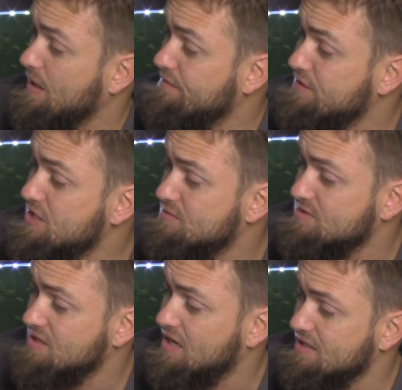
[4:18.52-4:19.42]
Video
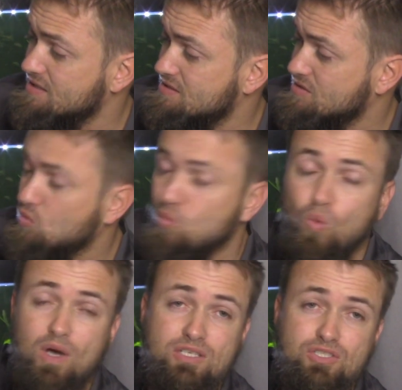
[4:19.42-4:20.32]
size,
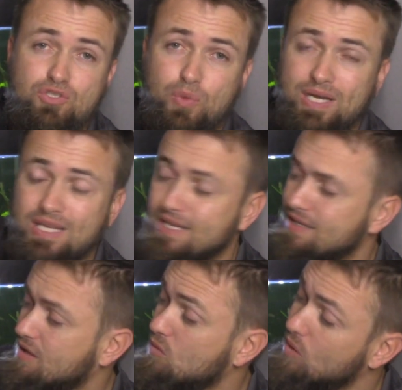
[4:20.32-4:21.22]

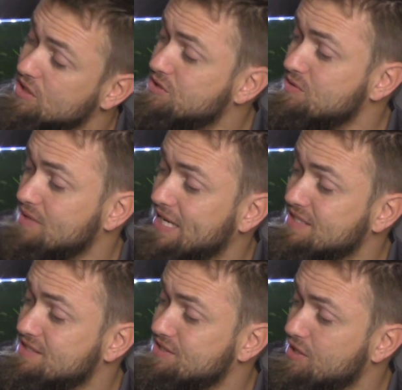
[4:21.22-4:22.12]
1280
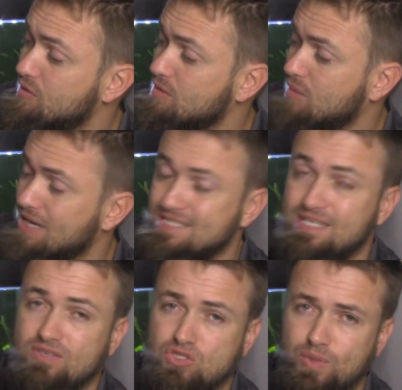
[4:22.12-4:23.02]
by
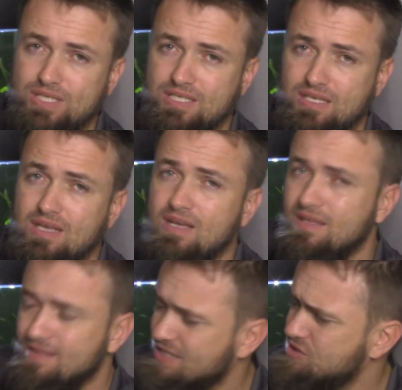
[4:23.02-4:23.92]
720.
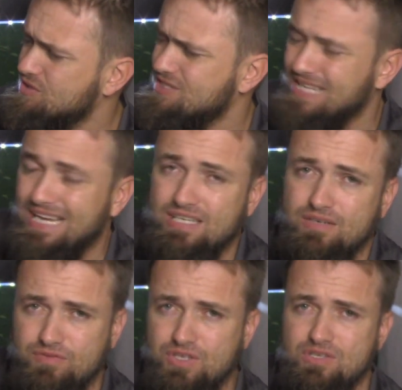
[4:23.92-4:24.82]
That's your standard
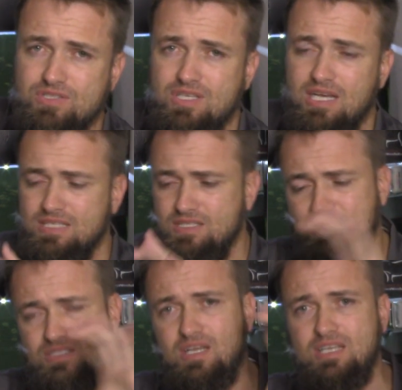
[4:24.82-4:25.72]
video size.
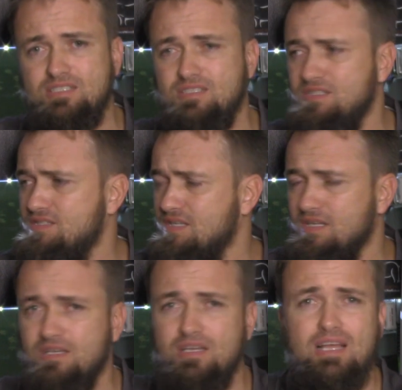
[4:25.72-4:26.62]
It's nice, it's
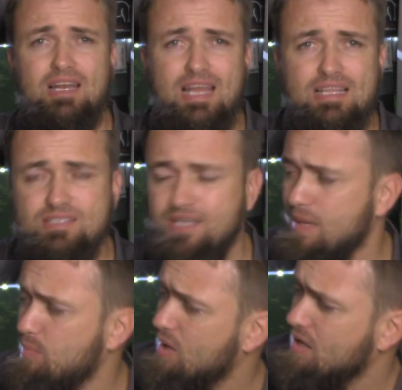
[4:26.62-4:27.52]
a
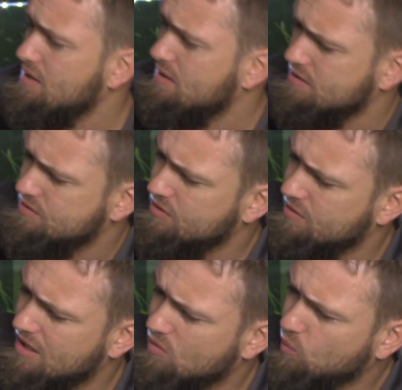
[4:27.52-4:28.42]
landscape, so
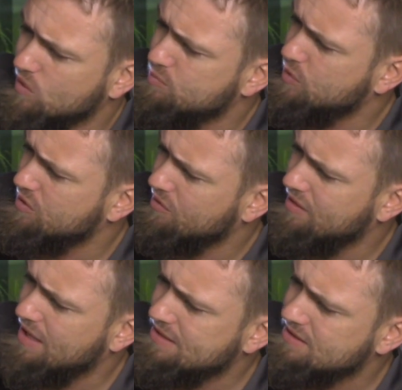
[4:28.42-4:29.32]
I always put it on
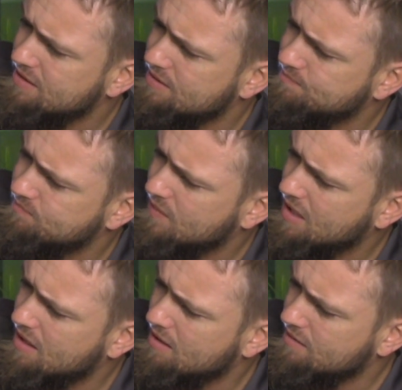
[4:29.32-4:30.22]
that.
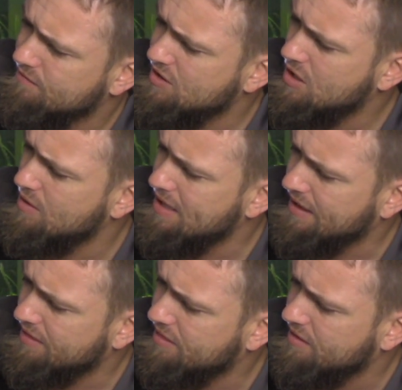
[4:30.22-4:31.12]
Video
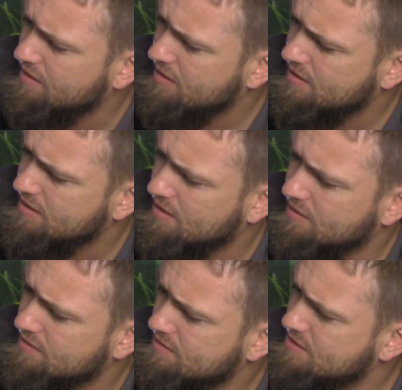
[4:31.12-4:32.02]
length, now
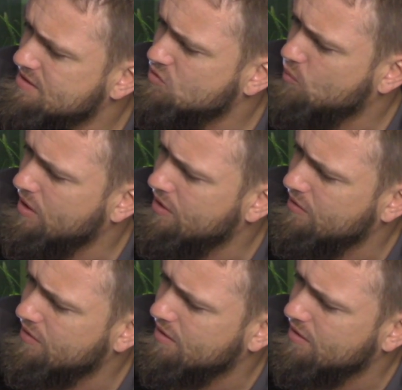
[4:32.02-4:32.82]
this is where